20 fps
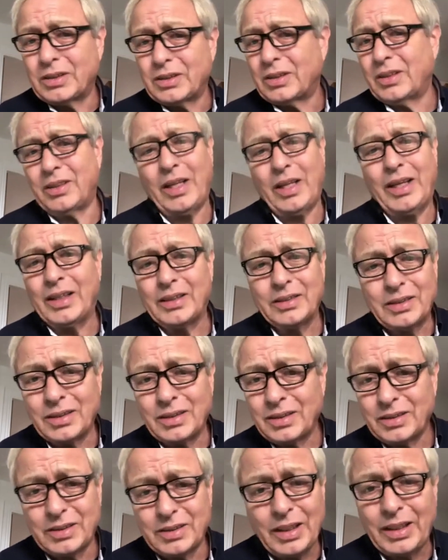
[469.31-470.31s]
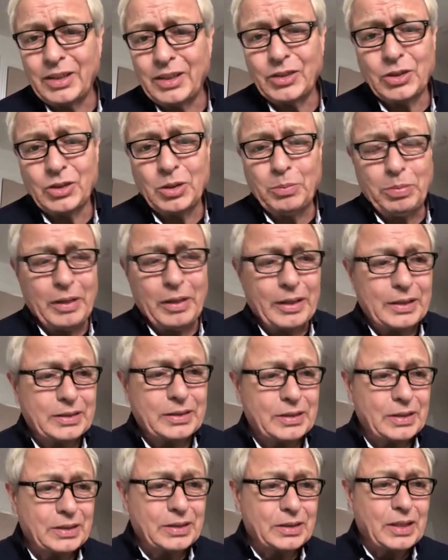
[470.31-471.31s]
thing that takes you
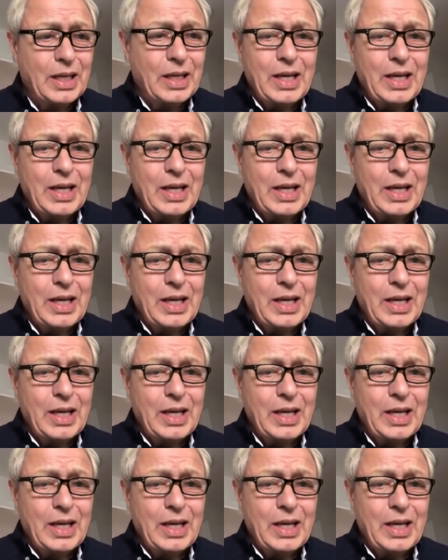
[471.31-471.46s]
places.